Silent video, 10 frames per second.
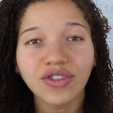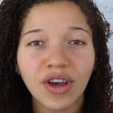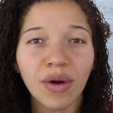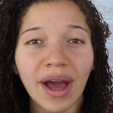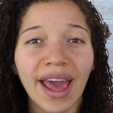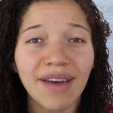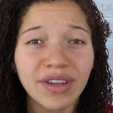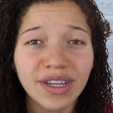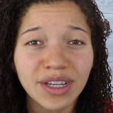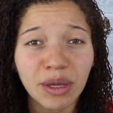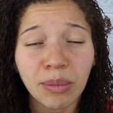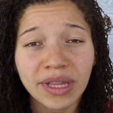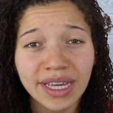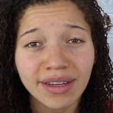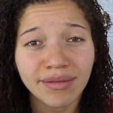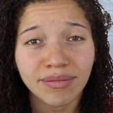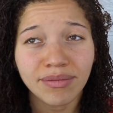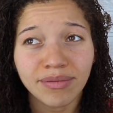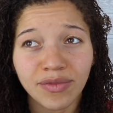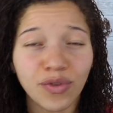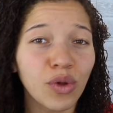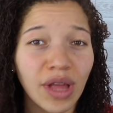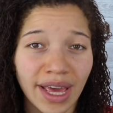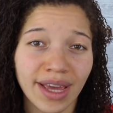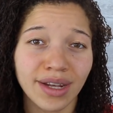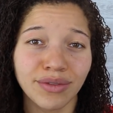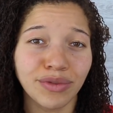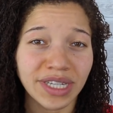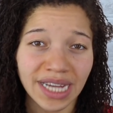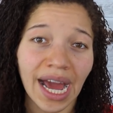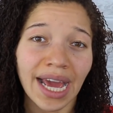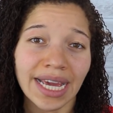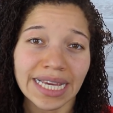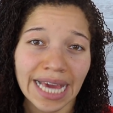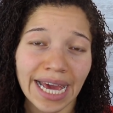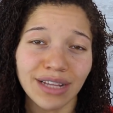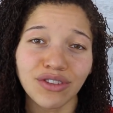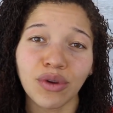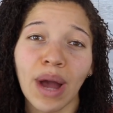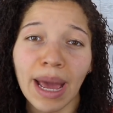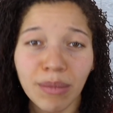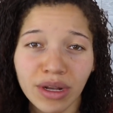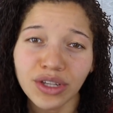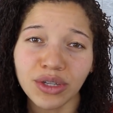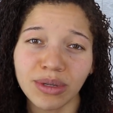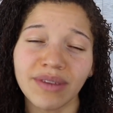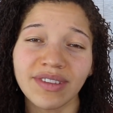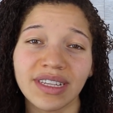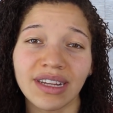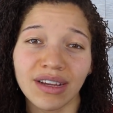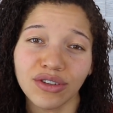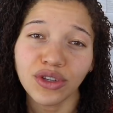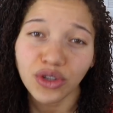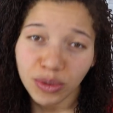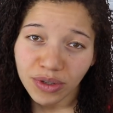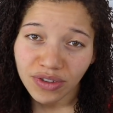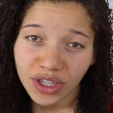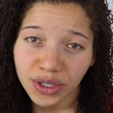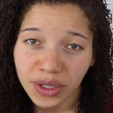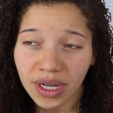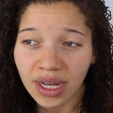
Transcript: So I haven't done a complete full head retie yet, so I'm gonna do what I've seen other YouTubers do,